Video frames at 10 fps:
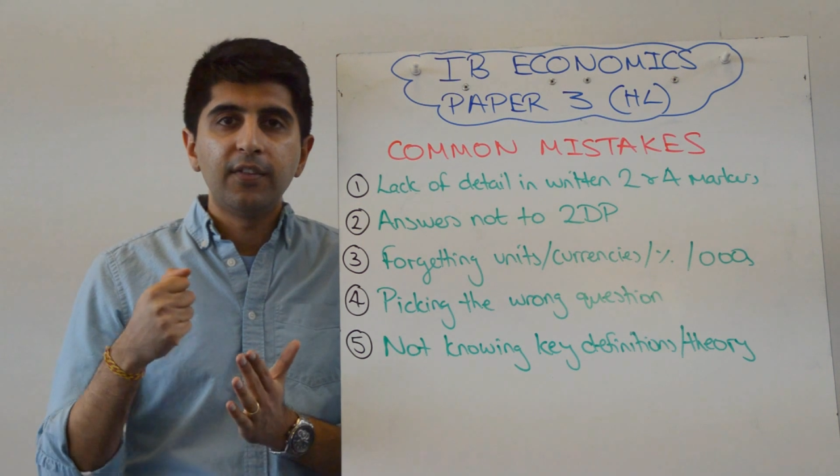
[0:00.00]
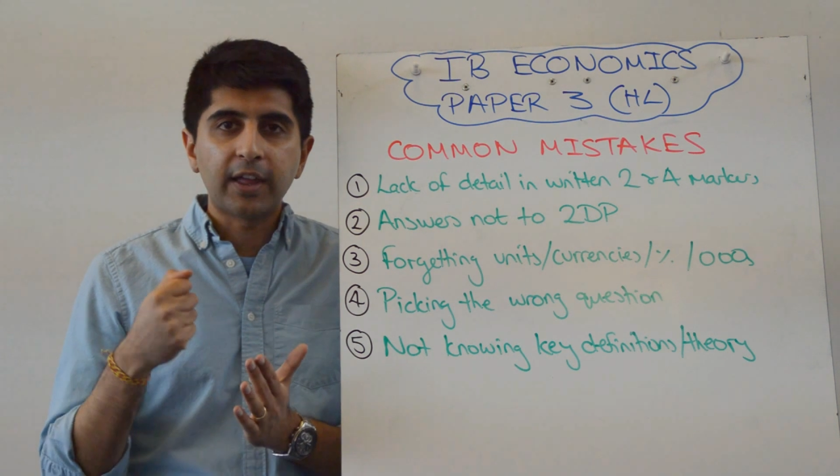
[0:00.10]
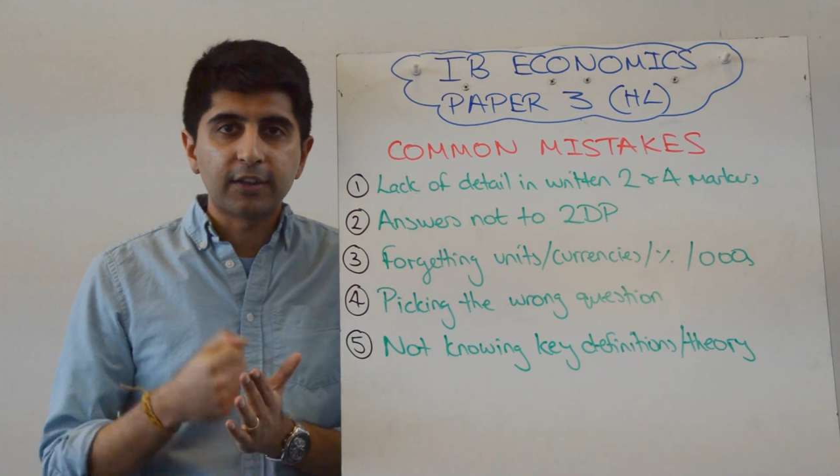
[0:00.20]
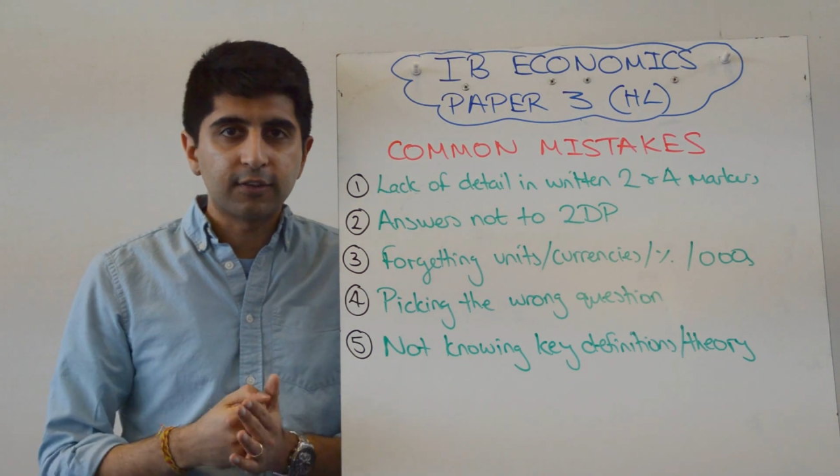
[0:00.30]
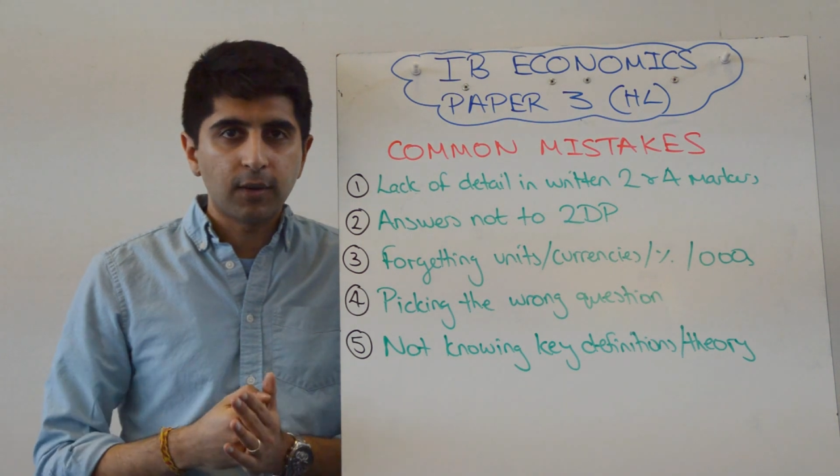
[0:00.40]

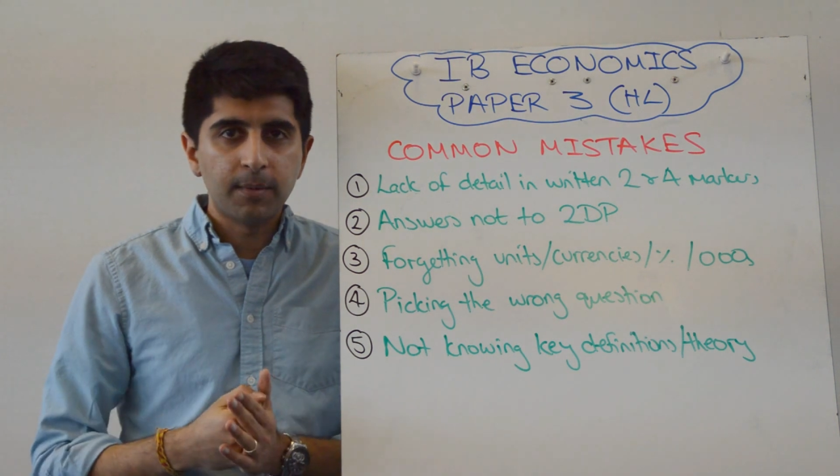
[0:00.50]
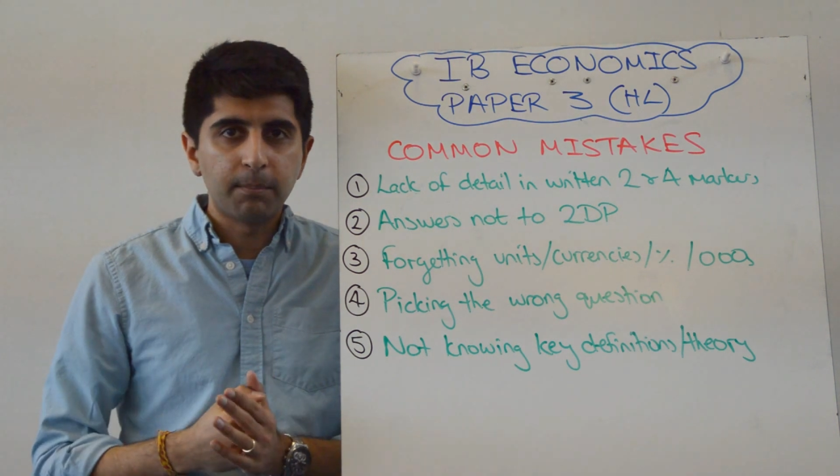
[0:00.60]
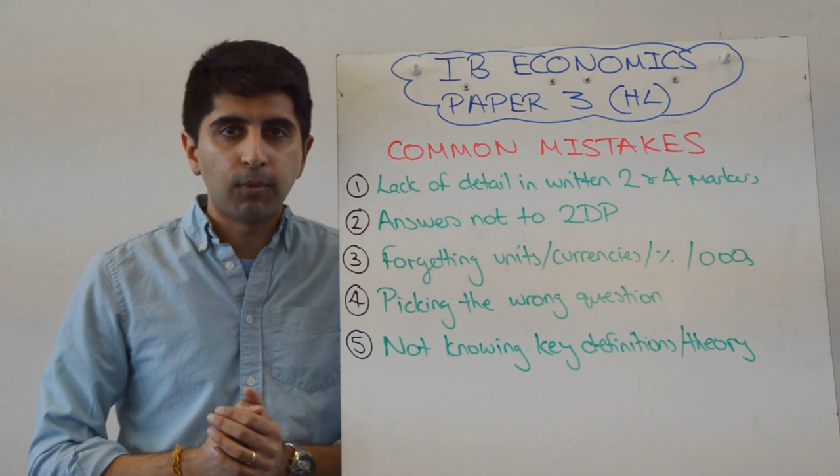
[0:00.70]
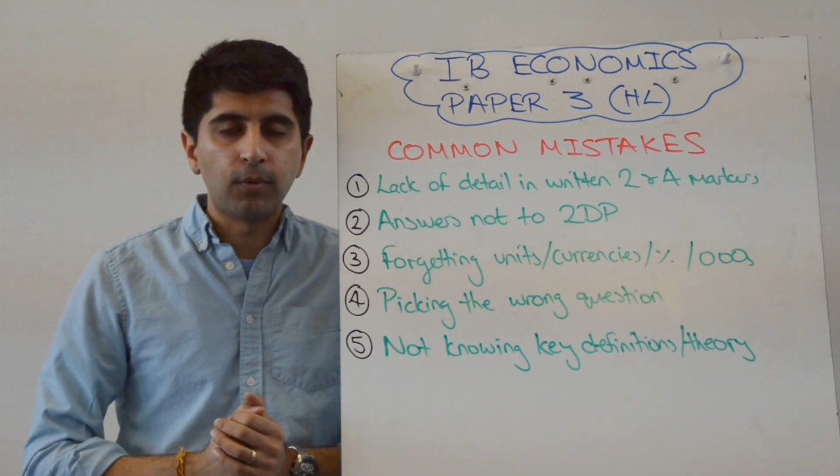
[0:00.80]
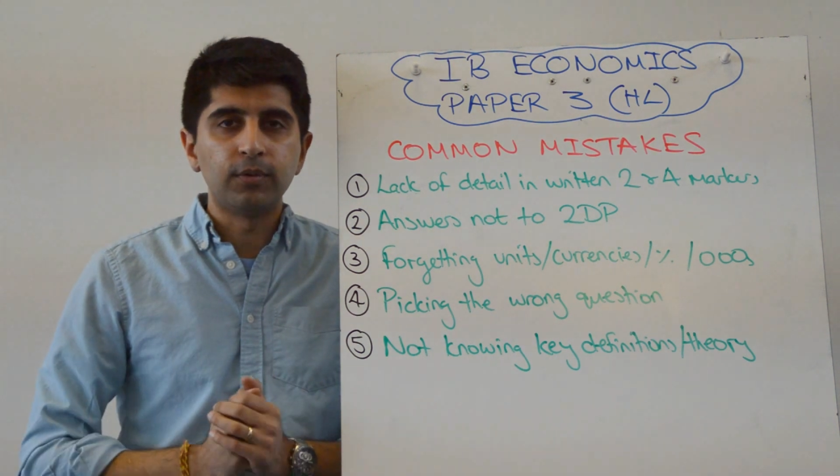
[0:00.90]
That's so
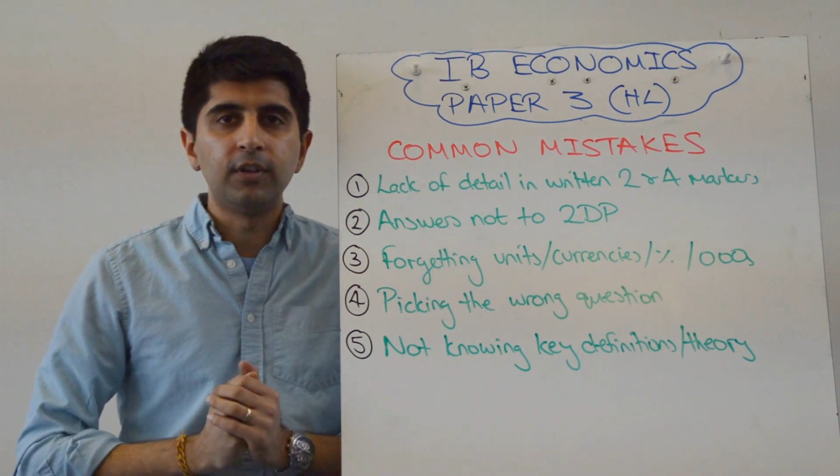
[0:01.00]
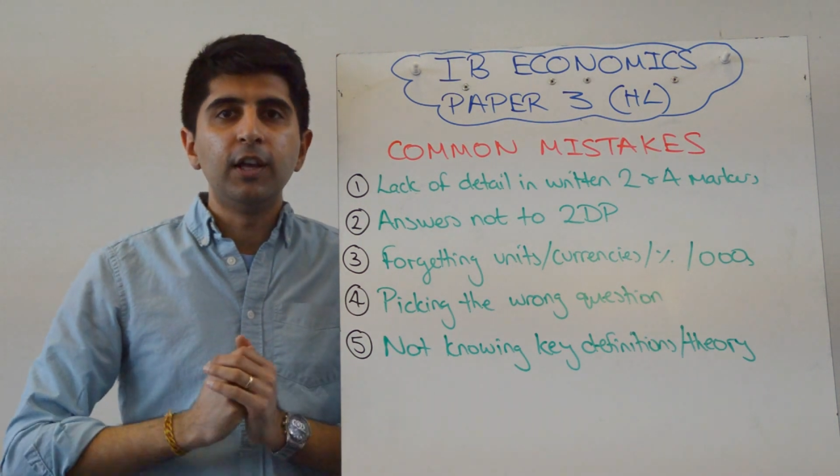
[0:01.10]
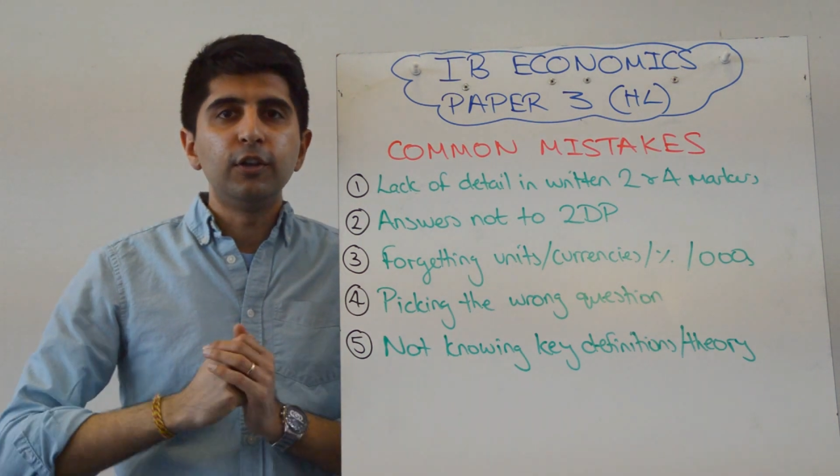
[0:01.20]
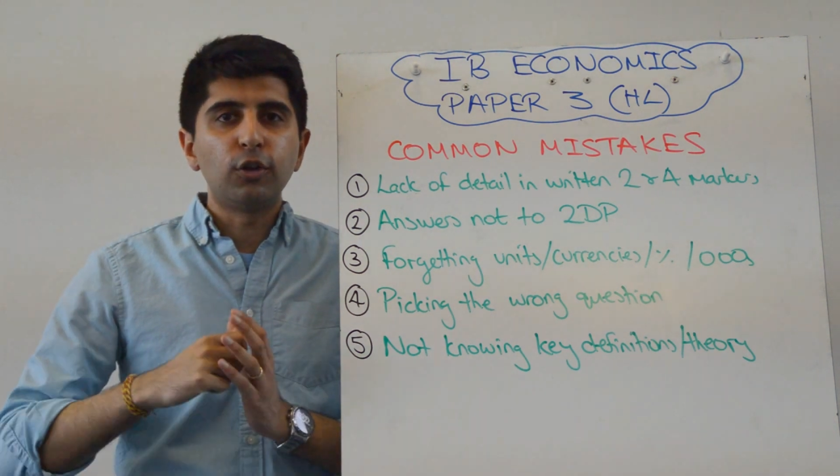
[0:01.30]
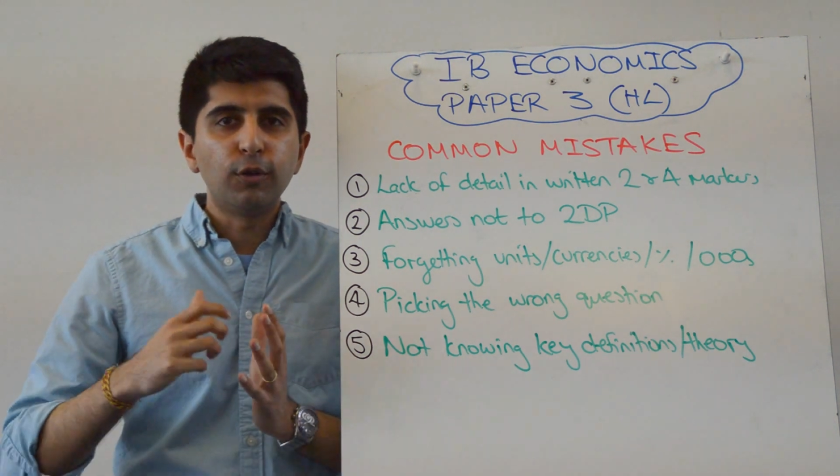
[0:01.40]
important.
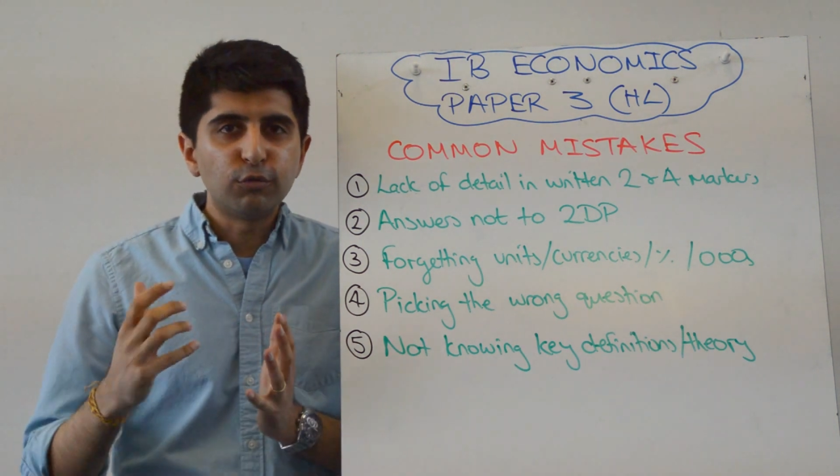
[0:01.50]
Don't